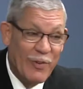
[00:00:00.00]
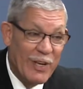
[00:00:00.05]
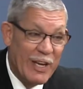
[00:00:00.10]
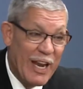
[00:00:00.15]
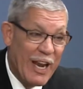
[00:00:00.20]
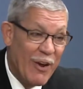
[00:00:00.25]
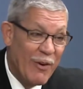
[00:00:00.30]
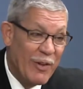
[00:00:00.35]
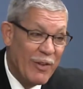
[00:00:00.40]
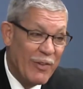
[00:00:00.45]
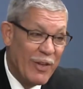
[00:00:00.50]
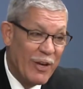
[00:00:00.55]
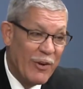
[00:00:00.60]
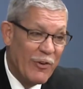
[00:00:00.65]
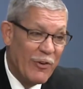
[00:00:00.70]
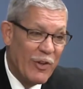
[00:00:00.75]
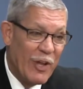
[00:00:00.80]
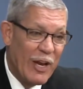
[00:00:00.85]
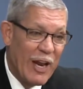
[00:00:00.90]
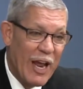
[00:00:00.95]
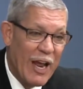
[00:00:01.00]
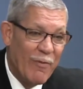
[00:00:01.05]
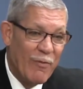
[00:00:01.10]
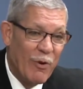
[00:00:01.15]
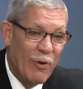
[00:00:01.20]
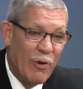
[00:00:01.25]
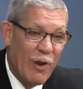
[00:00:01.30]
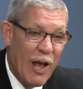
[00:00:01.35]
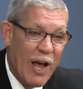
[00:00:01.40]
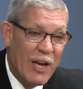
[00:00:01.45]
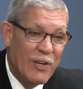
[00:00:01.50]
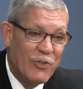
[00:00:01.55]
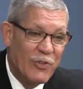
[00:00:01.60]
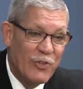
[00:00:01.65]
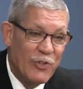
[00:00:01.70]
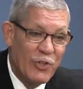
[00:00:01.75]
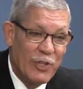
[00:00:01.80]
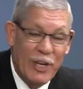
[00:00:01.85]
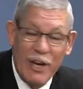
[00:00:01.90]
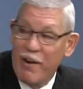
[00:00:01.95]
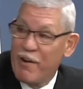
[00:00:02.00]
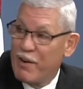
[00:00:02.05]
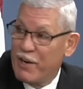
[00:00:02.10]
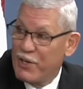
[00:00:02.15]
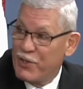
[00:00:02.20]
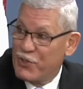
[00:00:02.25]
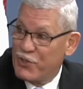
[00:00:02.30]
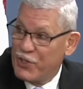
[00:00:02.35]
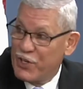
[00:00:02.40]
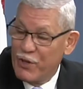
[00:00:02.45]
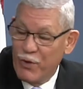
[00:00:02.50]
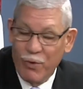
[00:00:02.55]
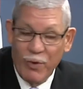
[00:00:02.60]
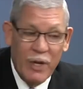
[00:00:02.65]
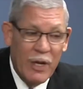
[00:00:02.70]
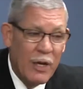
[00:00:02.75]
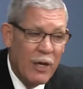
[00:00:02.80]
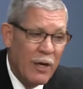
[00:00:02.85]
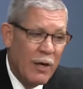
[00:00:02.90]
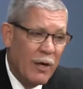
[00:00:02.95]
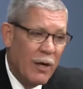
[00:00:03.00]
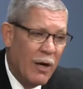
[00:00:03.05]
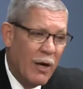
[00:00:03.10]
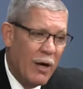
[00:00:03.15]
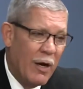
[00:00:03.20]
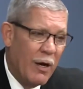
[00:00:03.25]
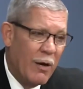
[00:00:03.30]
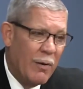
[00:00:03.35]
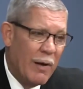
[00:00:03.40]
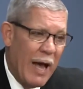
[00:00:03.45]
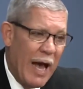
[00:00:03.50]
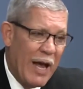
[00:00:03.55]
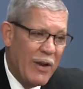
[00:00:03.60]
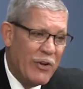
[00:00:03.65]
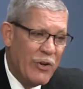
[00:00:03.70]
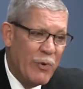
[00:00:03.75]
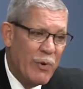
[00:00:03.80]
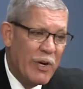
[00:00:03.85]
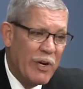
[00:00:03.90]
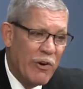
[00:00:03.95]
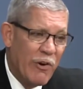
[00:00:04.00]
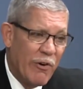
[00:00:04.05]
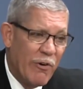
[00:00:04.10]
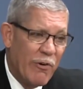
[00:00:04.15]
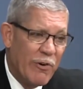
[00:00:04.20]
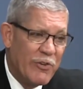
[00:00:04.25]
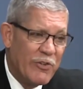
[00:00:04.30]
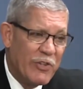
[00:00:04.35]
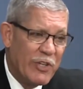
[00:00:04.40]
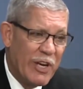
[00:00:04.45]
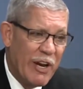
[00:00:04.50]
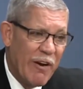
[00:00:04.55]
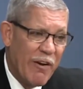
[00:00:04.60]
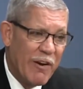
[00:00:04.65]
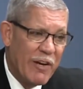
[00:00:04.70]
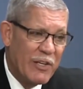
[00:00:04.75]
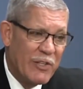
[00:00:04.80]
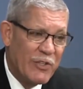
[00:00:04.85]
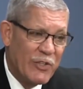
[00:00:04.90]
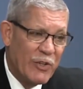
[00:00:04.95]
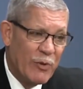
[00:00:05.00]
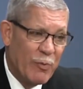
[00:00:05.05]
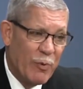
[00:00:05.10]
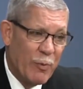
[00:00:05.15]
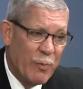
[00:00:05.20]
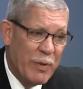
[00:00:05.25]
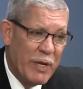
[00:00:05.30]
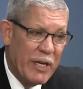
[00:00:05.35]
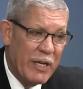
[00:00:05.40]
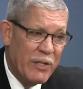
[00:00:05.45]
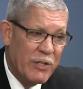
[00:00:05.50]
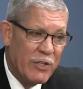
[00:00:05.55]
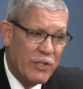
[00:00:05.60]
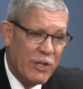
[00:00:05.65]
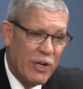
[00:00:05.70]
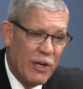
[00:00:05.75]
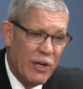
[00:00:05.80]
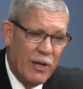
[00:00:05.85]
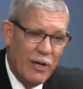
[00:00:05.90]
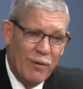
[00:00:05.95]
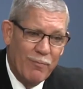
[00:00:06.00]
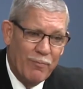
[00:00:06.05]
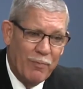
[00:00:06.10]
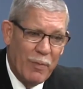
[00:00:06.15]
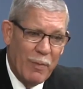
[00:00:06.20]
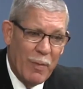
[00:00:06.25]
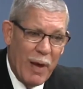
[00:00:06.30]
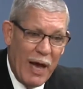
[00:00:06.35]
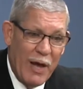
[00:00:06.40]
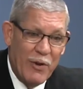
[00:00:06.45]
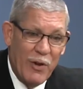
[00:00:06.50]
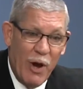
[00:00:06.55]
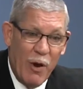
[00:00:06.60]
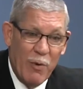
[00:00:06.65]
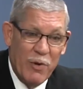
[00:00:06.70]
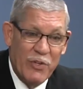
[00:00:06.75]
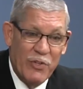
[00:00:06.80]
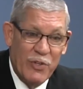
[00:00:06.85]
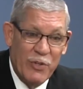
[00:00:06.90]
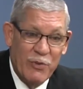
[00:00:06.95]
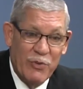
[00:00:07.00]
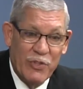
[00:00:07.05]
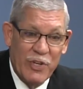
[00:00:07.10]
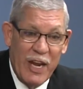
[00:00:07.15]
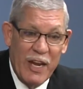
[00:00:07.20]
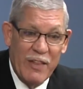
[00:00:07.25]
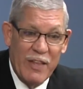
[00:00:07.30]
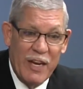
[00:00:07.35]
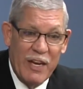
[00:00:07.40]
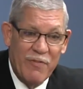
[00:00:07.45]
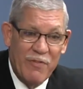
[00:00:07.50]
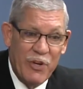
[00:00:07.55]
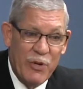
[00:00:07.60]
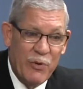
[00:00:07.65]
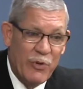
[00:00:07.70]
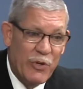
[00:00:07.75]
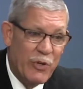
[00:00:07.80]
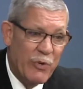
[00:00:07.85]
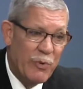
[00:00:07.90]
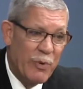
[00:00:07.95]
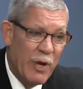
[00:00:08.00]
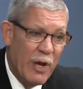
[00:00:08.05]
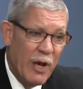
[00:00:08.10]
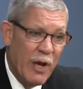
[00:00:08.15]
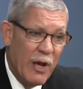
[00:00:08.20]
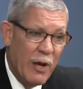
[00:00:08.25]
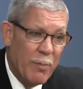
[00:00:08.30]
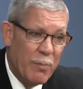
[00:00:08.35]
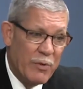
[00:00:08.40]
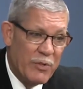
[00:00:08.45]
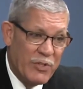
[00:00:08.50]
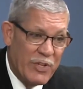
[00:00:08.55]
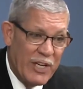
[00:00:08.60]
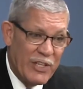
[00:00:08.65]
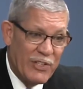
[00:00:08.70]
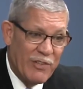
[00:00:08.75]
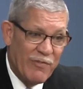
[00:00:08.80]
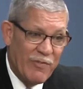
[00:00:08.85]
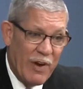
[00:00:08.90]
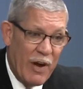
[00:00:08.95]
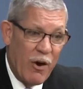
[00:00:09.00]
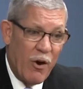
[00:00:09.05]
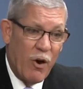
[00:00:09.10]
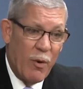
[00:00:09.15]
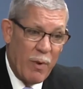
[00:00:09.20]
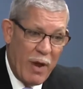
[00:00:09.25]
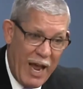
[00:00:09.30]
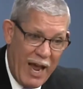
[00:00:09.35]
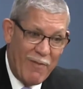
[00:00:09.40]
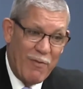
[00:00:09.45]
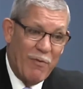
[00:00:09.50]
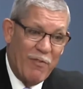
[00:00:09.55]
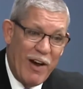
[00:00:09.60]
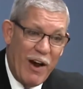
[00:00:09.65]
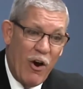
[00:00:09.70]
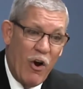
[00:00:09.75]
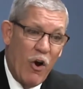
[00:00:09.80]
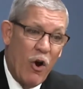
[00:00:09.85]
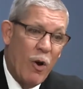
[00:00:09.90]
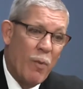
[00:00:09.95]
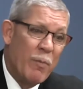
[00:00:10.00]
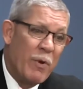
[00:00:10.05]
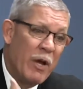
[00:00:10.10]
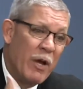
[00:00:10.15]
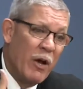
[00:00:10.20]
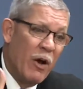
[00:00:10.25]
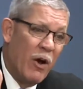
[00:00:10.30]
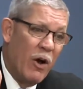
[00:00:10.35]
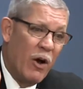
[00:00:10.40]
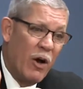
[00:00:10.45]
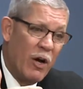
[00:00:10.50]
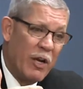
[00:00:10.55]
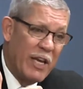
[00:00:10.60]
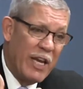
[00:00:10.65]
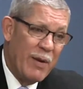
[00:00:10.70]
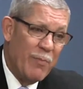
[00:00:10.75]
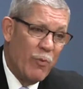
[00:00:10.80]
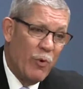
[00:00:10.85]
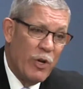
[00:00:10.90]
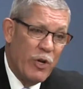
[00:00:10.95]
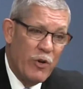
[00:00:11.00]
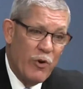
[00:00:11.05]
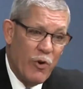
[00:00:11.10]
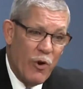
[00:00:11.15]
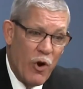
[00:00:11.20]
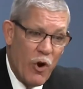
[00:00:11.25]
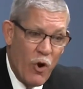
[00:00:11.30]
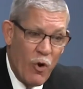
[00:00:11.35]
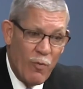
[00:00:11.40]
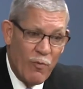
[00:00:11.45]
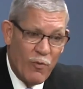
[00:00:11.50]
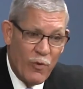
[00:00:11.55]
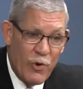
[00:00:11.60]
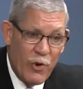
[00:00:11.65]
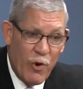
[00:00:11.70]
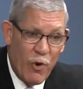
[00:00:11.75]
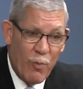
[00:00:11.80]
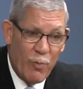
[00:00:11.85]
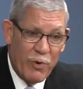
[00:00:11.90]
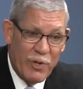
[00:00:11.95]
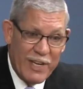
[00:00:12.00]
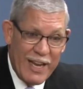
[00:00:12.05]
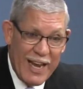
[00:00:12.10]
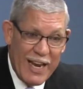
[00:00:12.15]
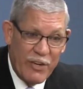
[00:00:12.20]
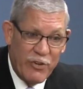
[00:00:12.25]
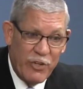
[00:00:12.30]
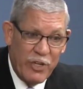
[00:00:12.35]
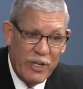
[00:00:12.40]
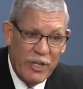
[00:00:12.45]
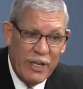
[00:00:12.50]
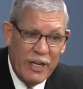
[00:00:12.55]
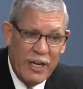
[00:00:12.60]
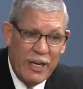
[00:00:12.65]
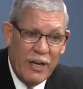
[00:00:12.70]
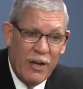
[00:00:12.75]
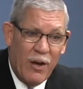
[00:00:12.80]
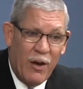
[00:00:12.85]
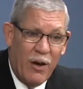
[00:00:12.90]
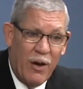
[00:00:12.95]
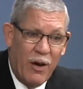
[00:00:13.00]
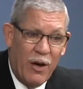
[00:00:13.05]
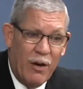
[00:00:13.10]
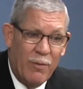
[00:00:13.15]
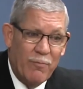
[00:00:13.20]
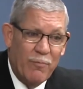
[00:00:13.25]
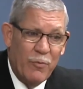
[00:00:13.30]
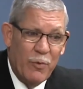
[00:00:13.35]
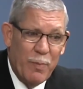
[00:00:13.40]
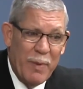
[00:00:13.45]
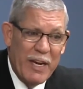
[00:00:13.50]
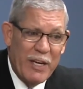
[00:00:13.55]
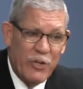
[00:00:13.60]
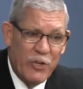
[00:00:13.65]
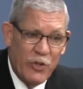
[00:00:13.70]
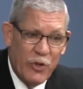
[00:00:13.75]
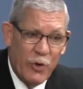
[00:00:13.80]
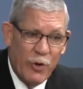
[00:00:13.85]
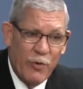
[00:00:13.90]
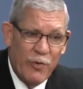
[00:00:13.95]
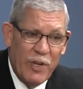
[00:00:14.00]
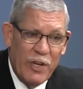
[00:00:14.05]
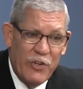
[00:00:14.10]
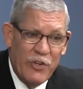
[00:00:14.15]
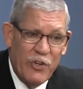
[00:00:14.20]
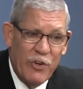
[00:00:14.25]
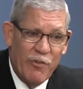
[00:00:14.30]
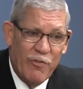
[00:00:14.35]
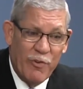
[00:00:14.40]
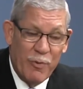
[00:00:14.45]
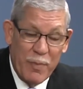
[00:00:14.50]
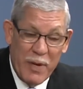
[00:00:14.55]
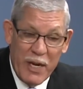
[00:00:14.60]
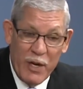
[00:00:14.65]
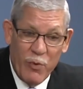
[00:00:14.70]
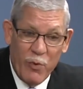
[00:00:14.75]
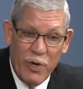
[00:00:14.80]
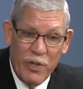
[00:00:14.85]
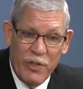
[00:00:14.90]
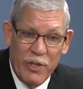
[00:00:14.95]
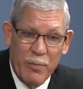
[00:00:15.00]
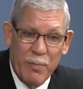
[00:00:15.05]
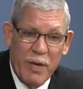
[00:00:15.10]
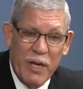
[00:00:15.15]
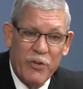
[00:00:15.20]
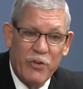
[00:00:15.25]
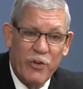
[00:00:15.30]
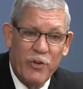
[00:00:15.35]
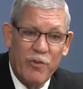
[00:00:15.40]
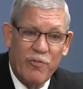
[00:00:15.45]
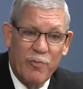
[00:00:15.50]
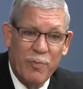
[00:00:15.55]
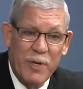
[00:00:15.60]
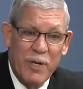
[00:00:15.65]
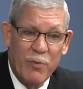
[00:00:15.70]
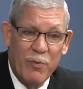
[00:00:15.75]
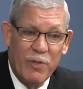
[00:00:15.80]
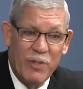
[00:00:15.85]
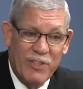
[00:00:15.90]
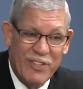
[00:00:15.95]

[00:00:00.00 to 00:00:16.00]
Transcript: the county that, that have their license to carry conceal. Mm-hmm. Uh, I do encourage the carry conceal permits. Um, I always do say that if you do possess a firearm, have a firearm, uh, keep one in your home for your own protection. Um, make sure that you're familiar with it. Make sure you're familiar with